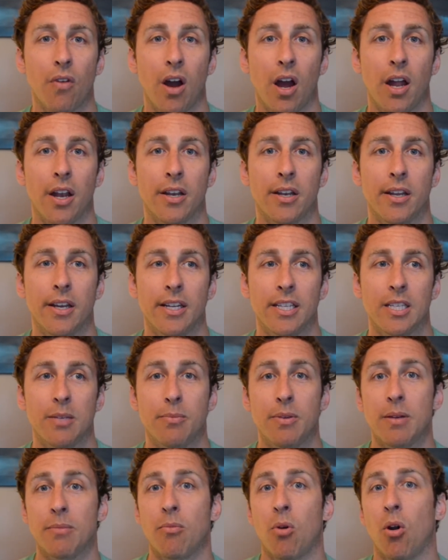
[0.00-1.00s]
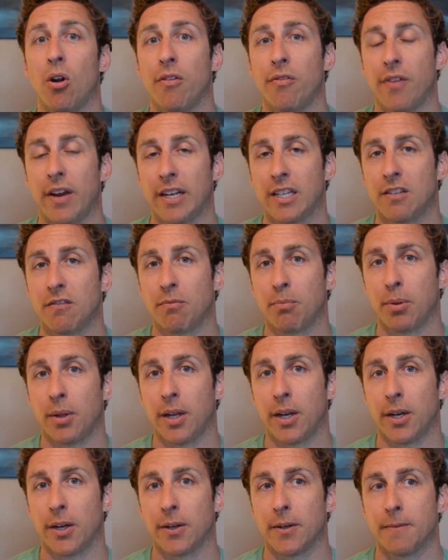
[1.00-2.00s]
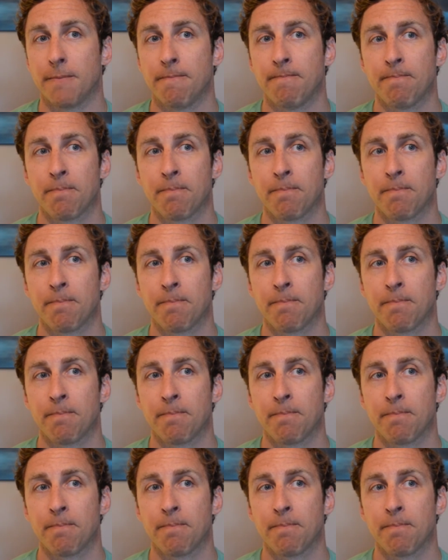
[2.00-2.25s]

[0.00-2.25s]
on to be a more effective player.